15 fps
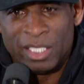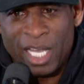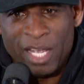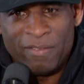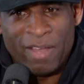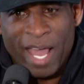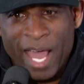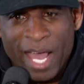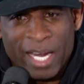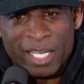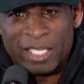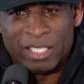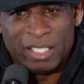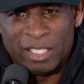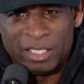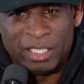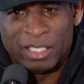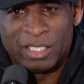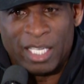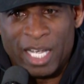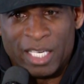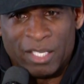they've had it. You
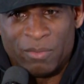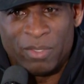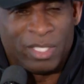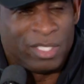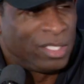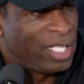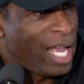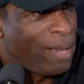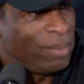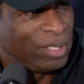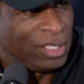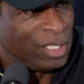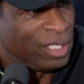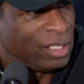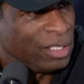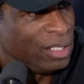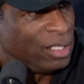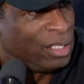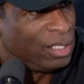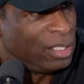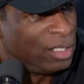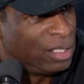just had to reestablish it.
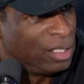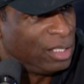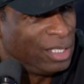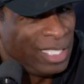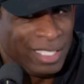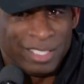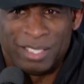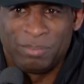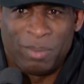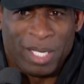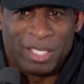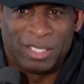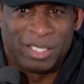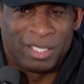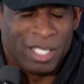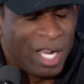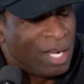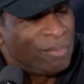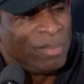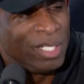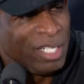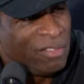This place is
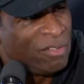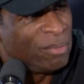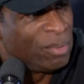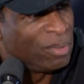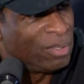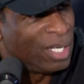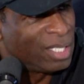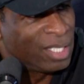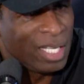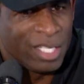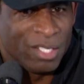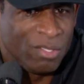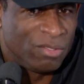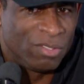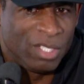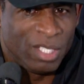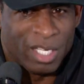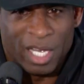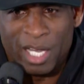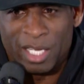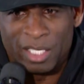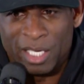unbelievable. I think you see
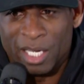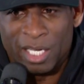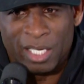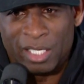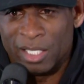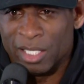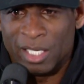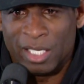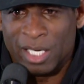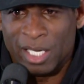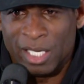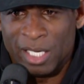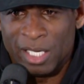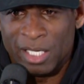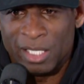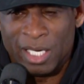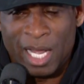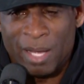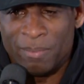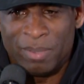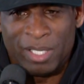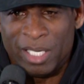that, uh, and and
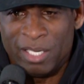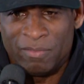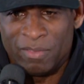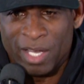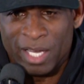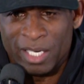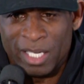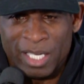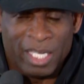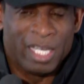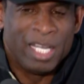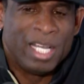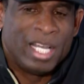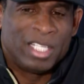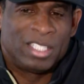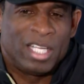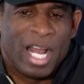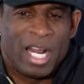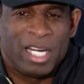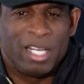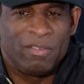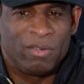I believe that it, it's
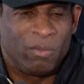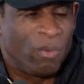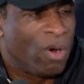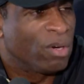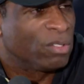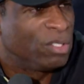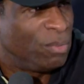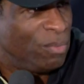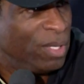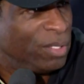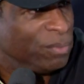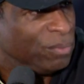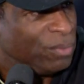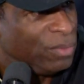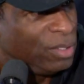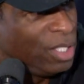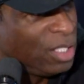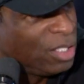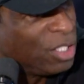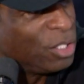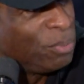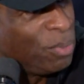not even work to me.
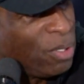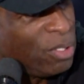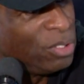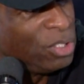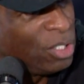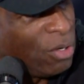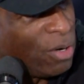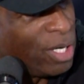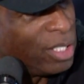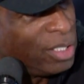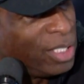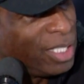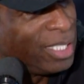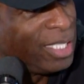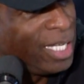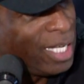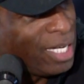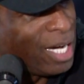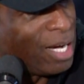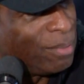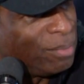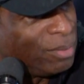This is pure joy to get
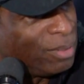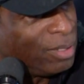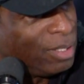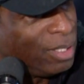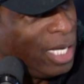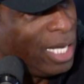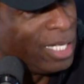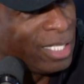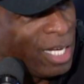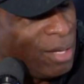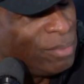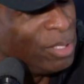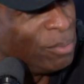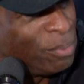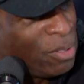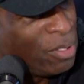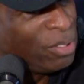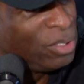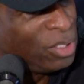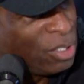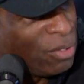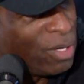up and come to
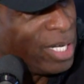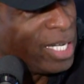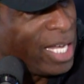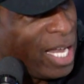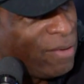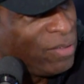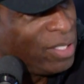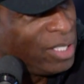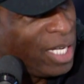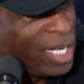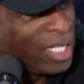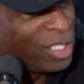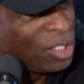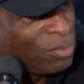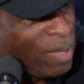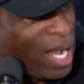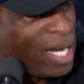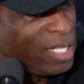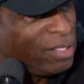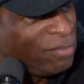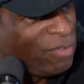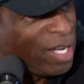pure joy every day and
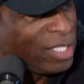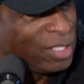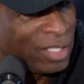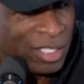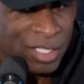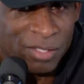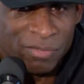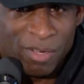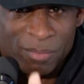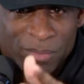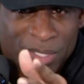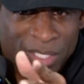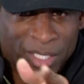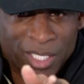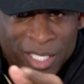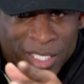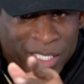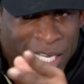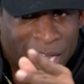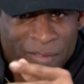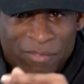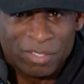smiling faces from
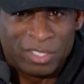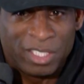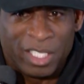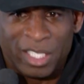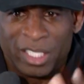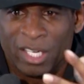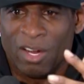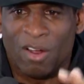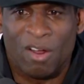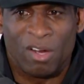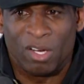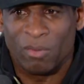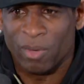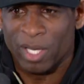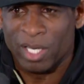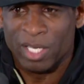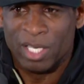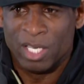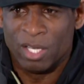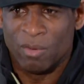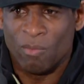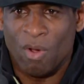the cafeteria all the way
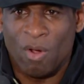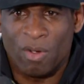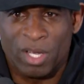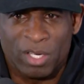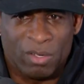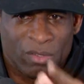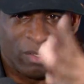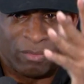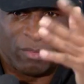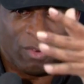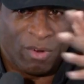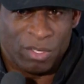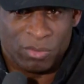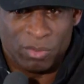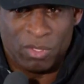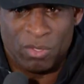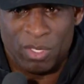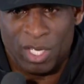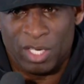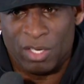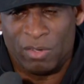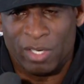walking on the floors when you
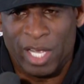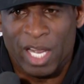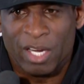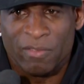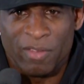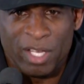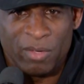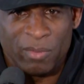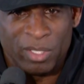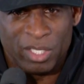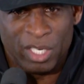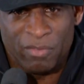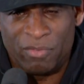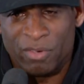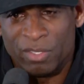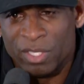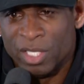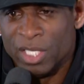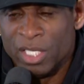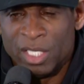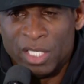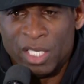are getting on the elevator with different
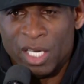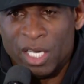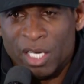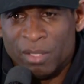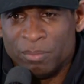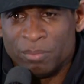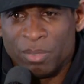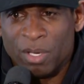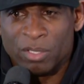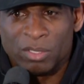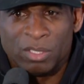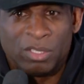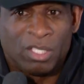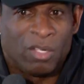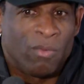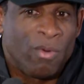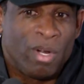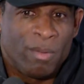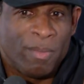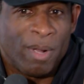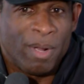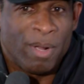um, persons that
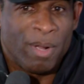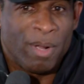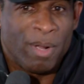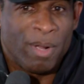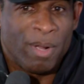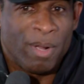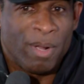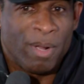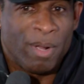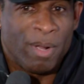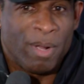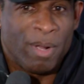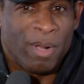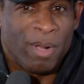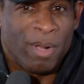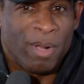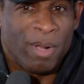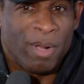one of my most enjoyable moments